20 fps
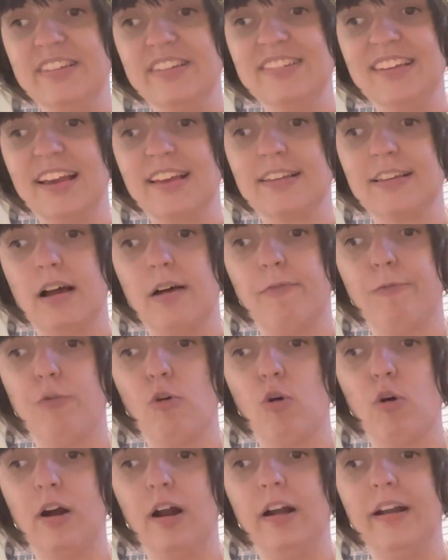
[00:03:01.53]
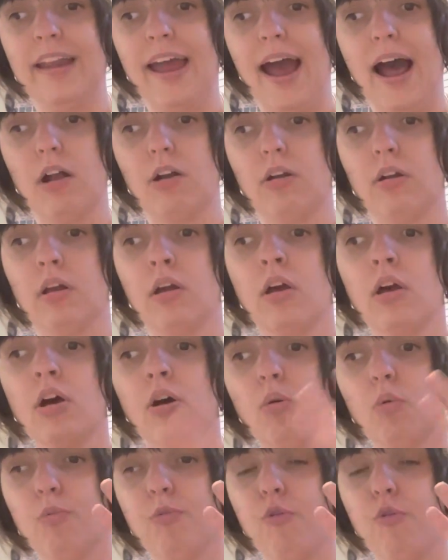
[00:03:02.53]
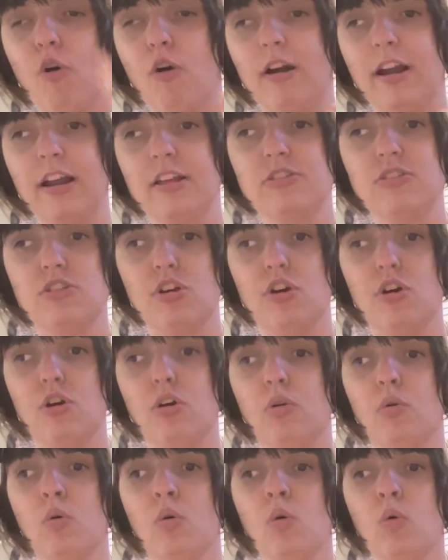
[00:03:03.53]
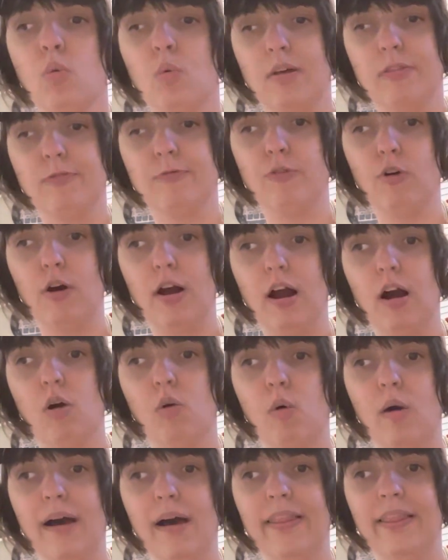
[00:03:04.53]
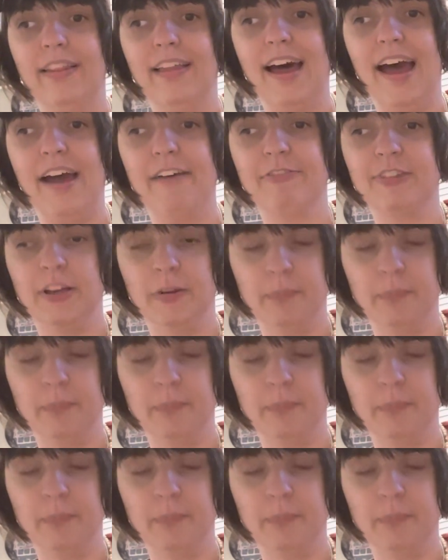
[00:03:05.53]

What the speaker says: 6-on-4, down 4-2 with 4:01 left.